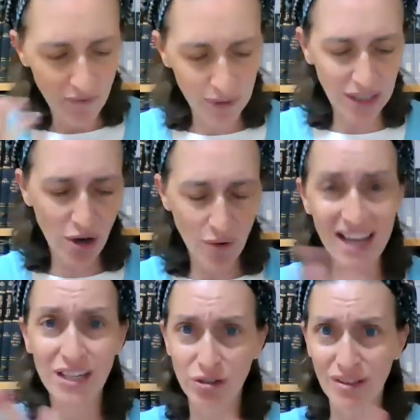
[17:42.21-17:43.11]
with the
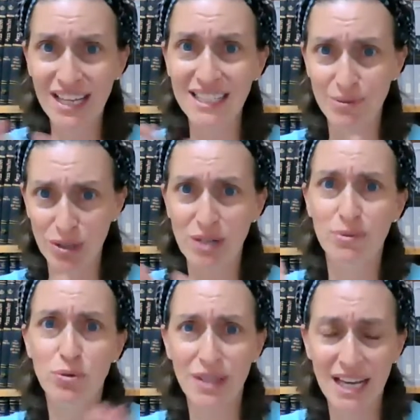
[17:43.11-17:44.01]
Kohen Gadol, he's switching
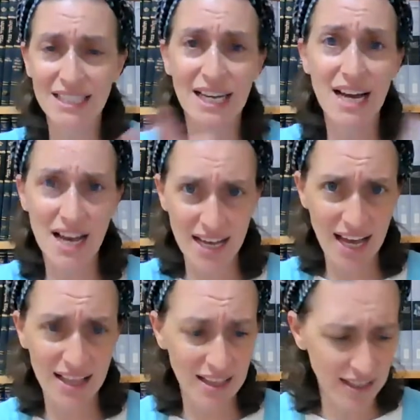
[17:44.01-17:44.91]
between the Azara
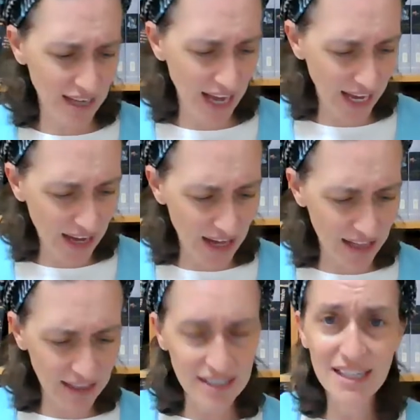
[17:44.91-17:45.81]
and the
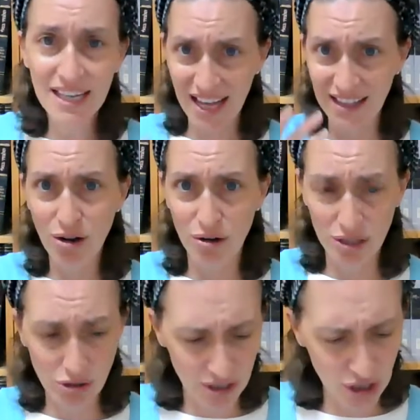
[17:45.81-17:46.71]
Hechal and the
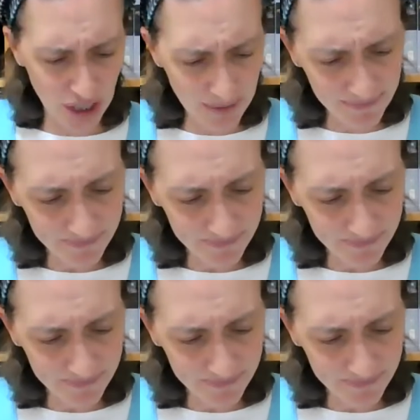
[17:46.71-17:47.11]
Kodesh Kodeshim.